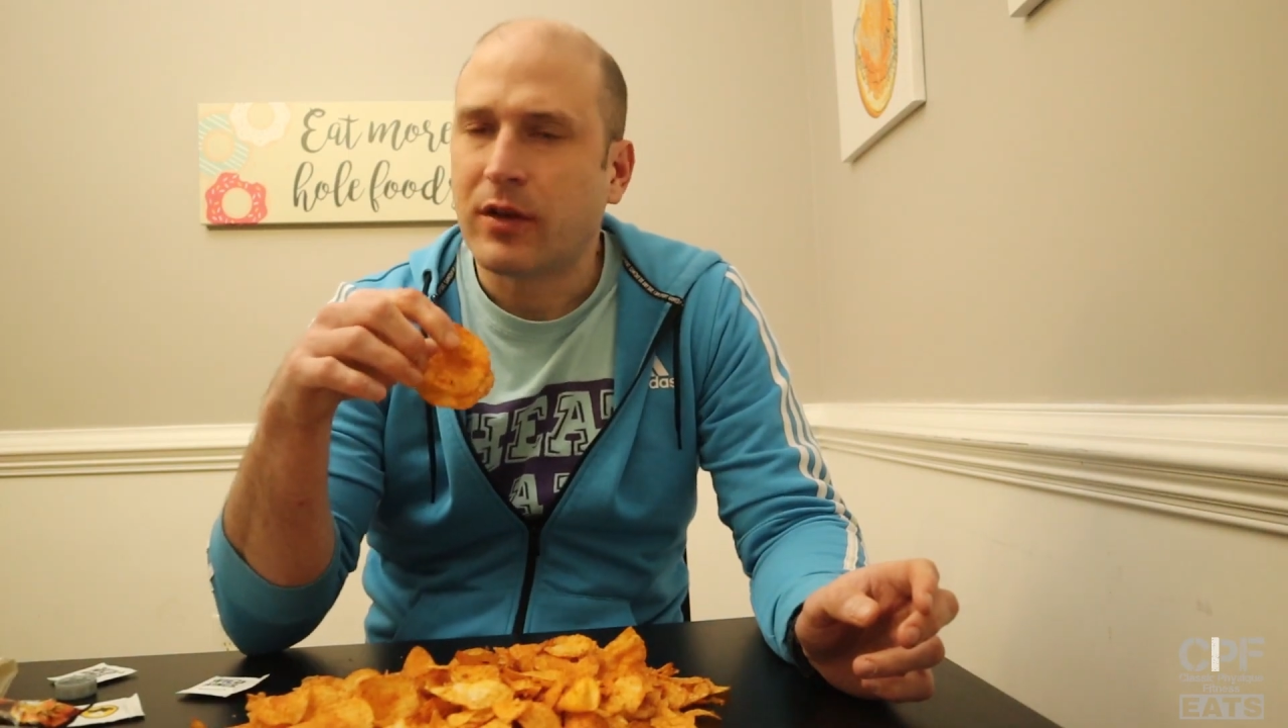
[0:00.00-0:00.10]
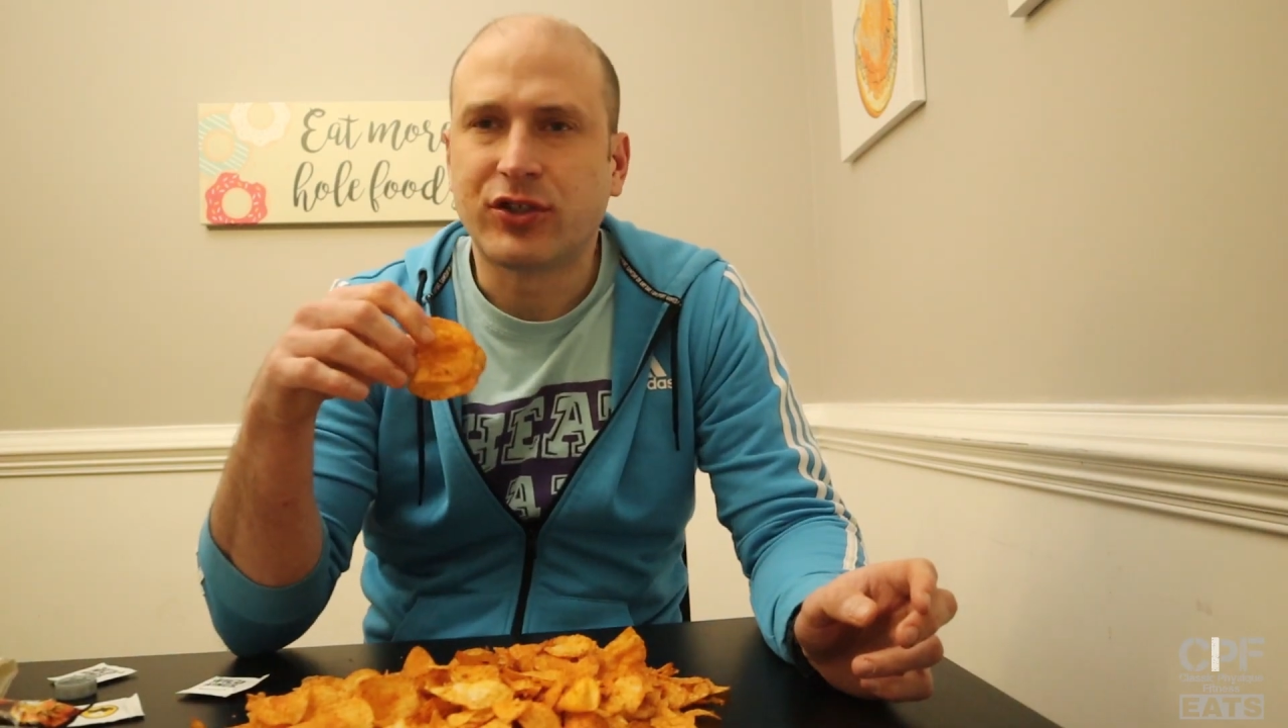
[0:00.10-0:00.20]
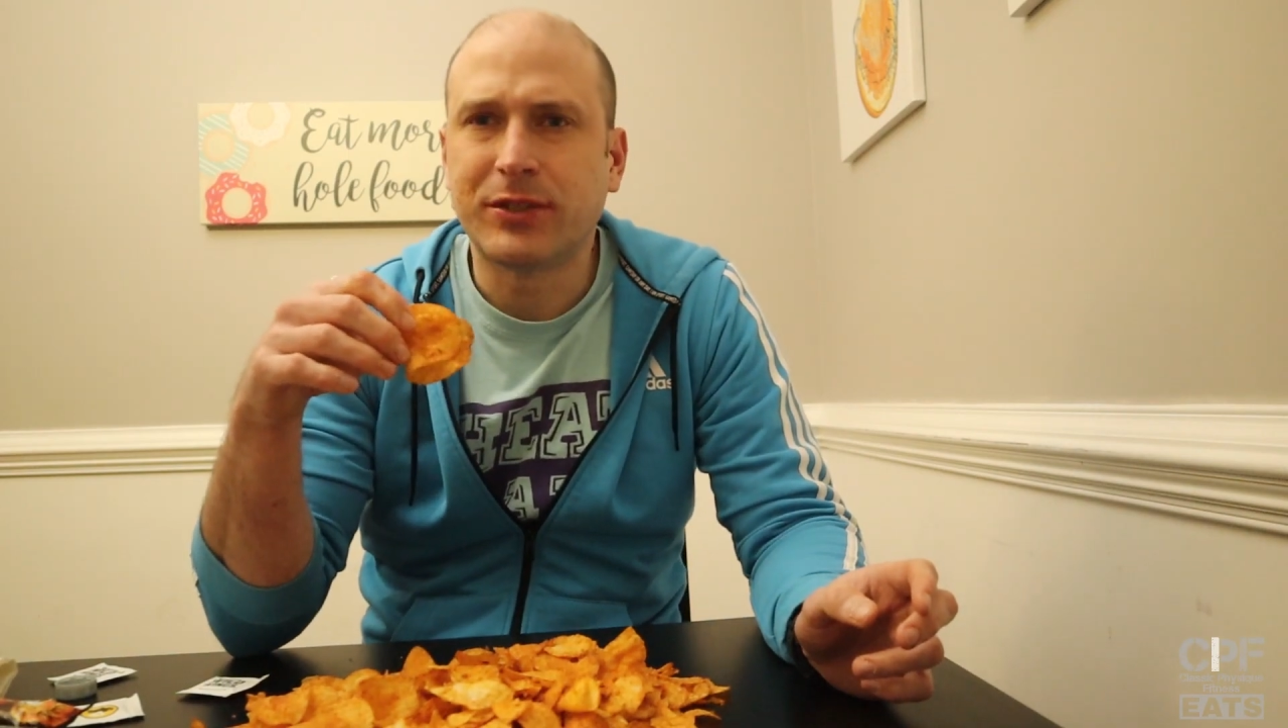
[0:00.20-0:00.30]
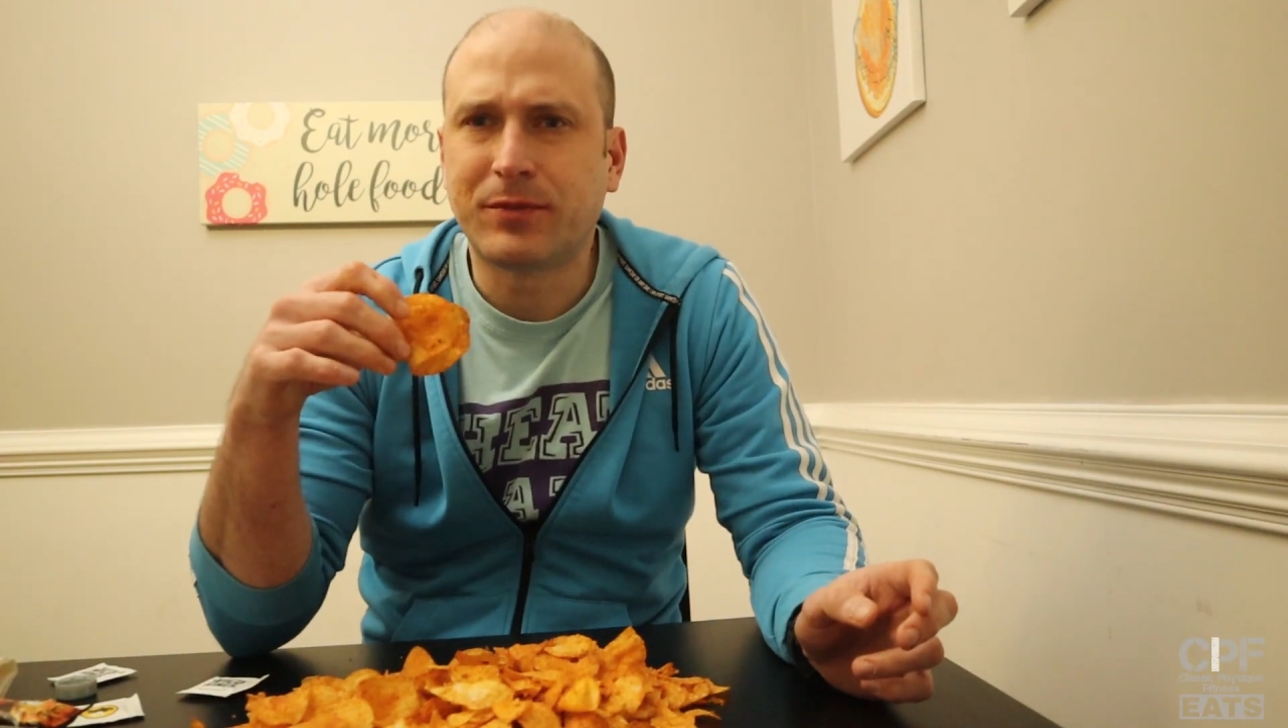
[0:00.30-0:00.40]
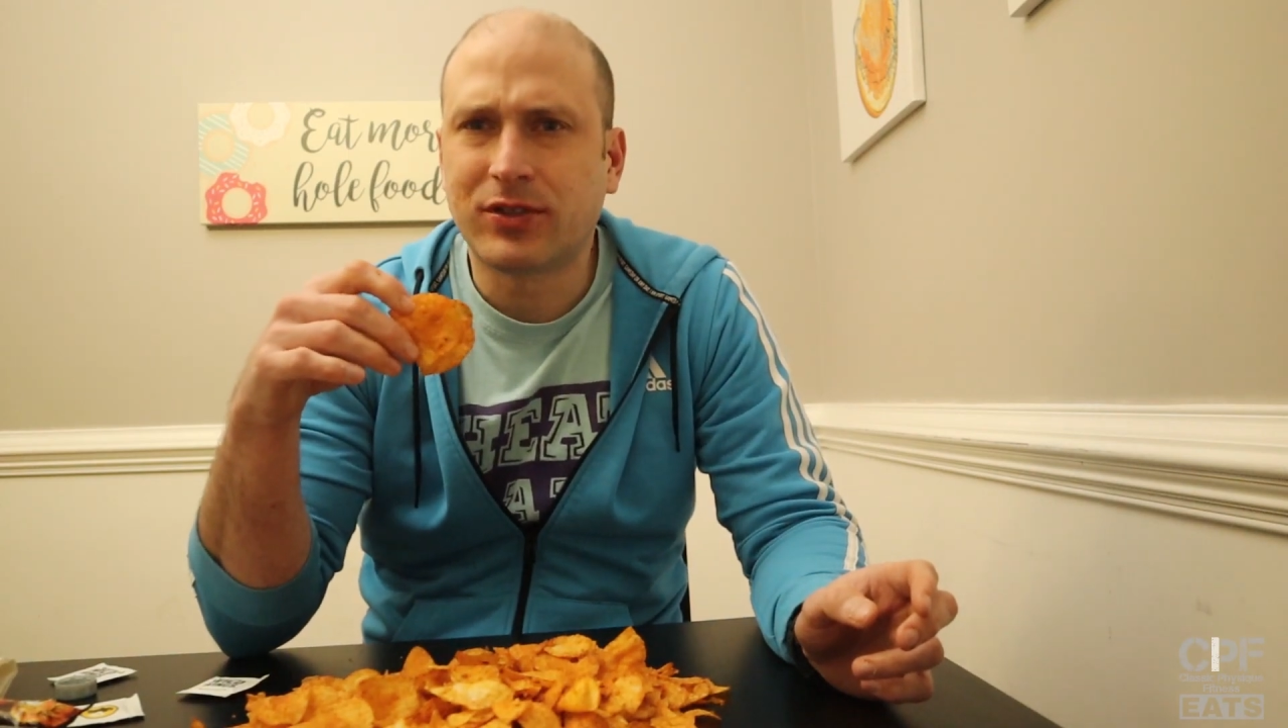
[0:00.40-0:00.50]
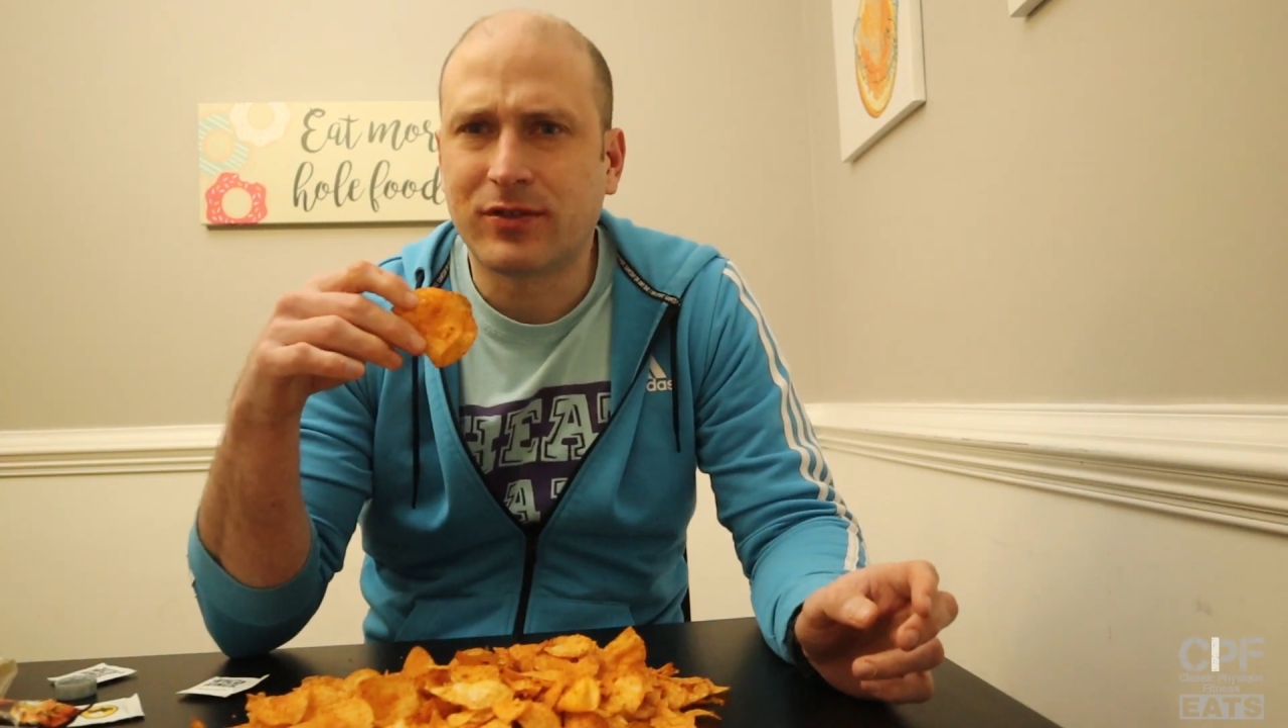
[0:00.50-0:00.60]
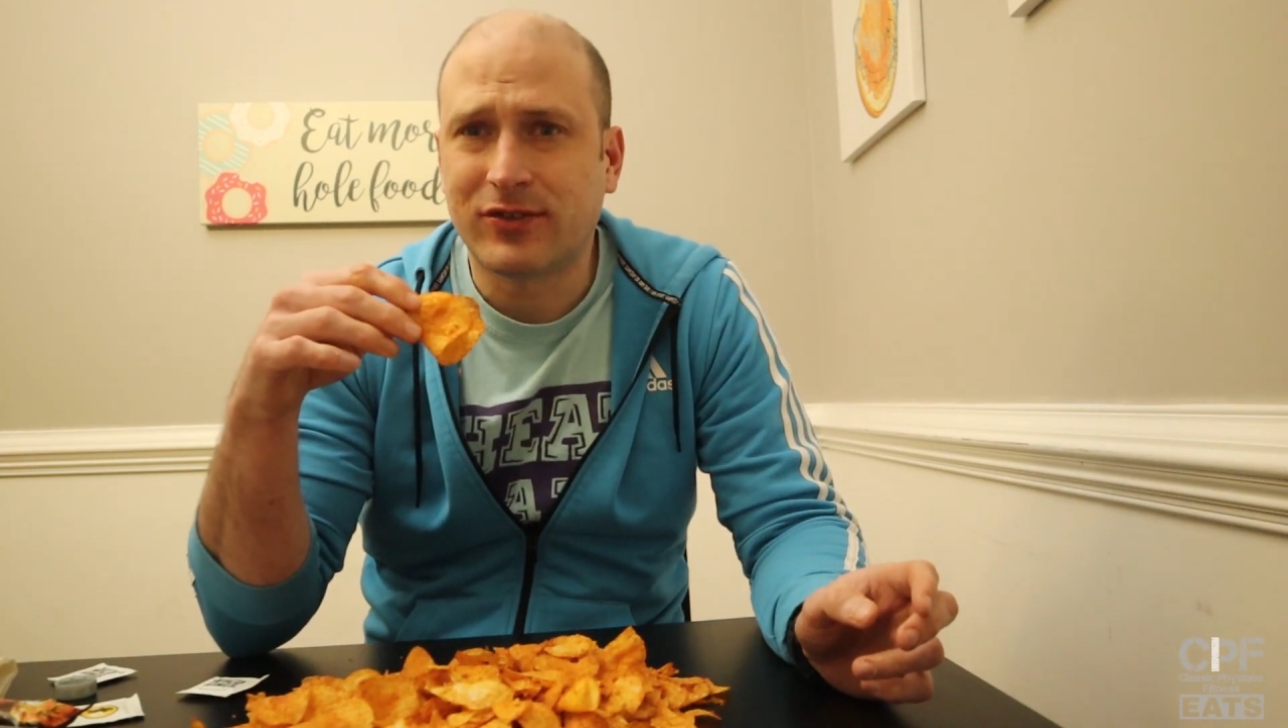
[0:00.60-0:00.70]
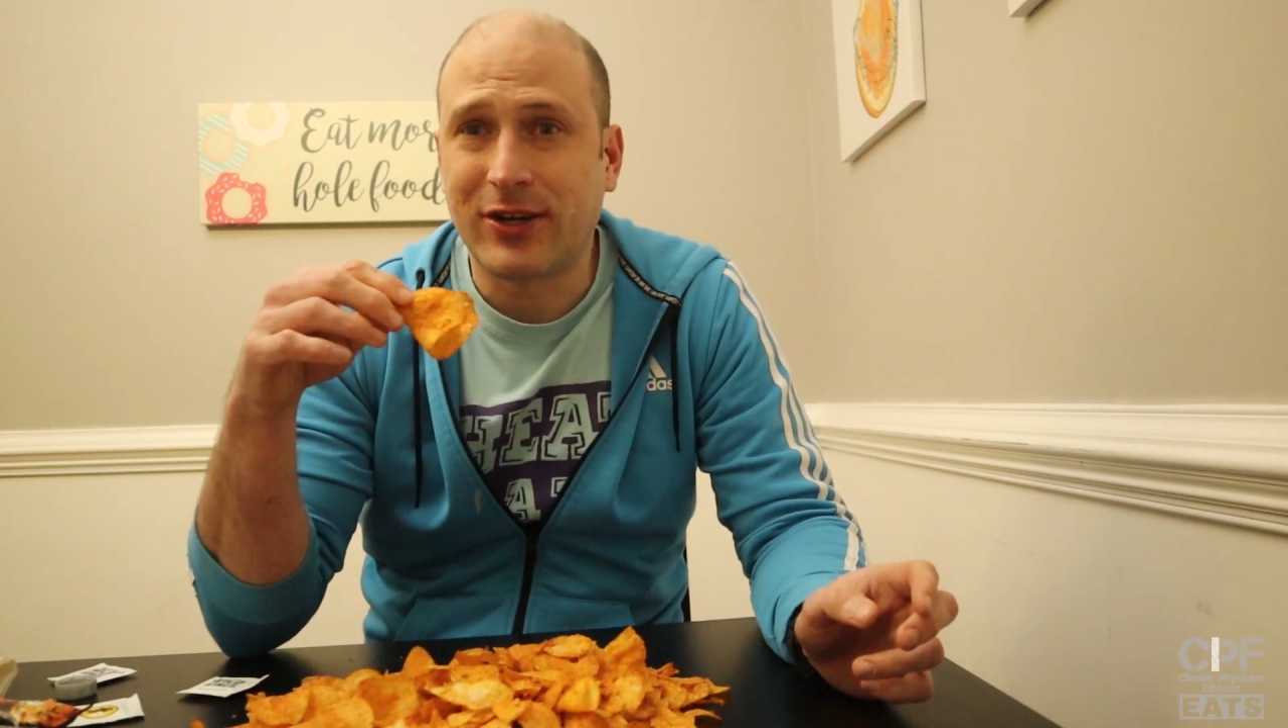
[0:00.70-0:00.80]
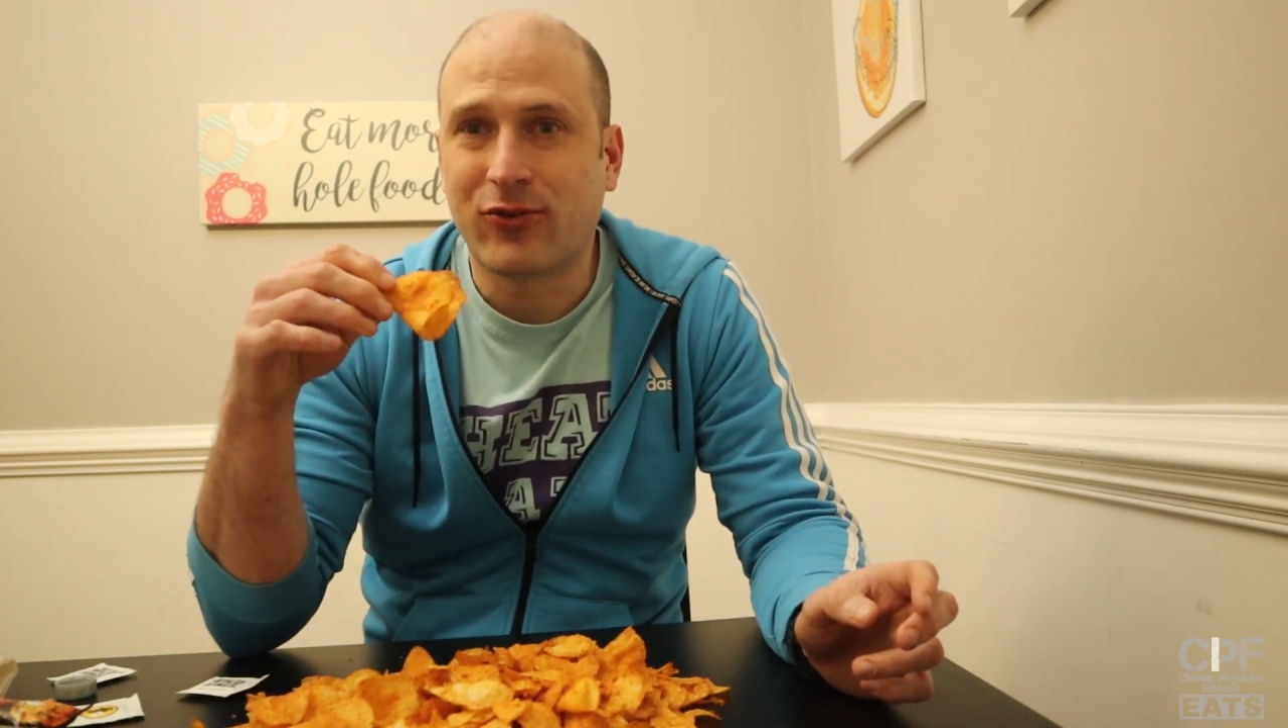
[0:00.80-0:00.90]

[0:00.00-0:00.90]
chips to try